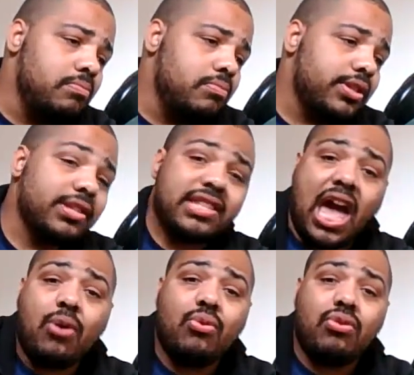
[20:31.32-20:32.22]
Since
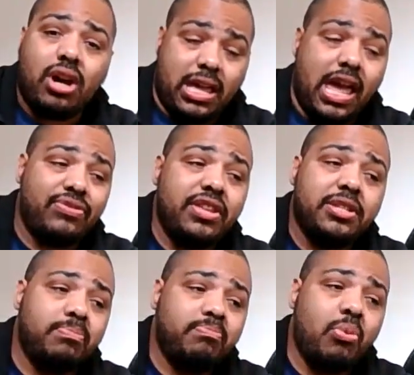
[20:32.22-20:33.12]
now at this
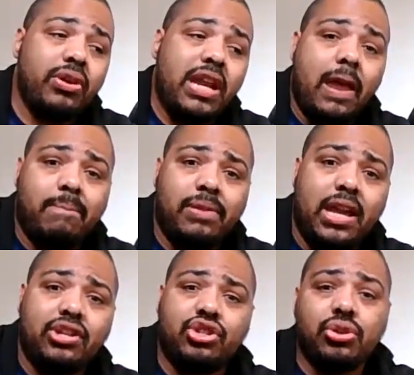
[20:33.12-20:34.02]
point I
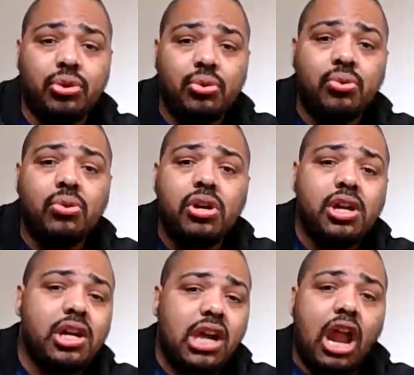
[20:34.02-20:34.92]
played two
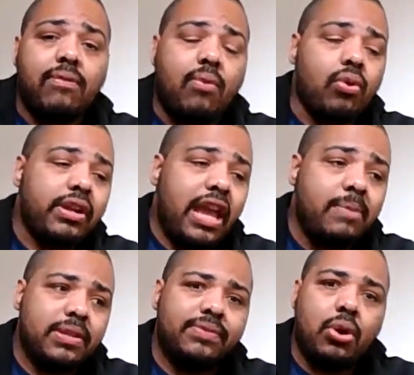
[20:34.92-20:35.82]
God of War
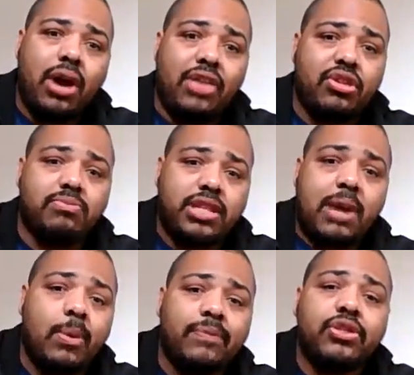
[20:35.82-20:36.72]
games, even though at the
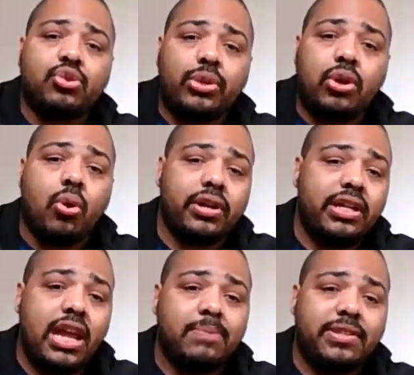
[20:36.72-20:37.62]
time of this
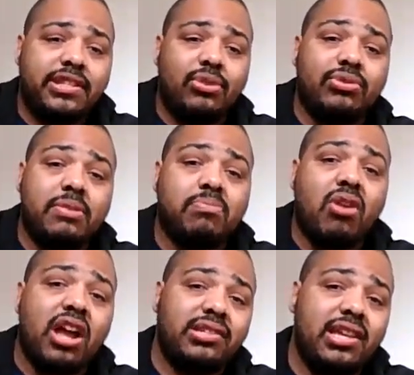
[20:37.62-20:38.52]
recording I'm still in the
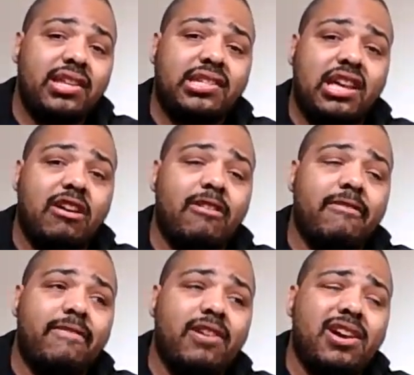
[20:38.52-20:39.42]
process
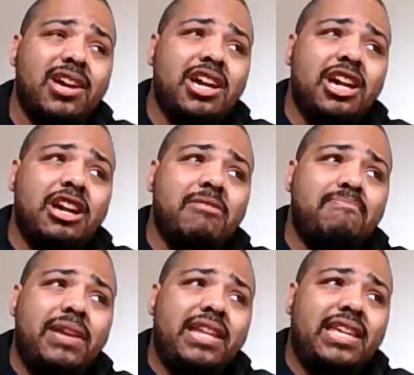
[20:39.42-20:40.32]
of
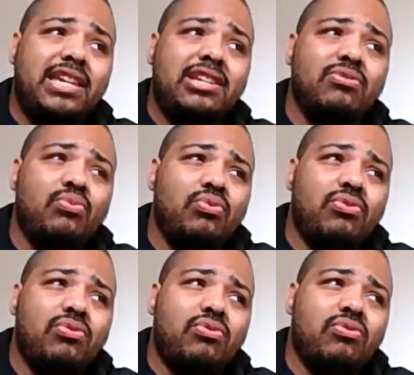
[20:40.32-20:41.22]
beating
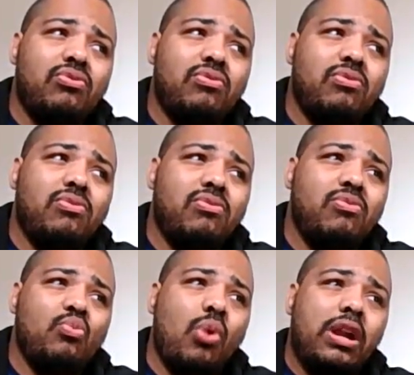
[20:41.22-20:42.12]

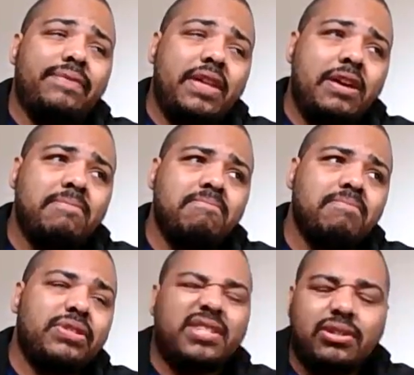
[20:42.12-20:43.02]
one of them,
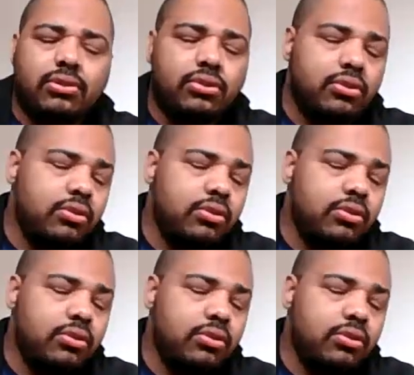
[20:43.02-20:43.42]
but still.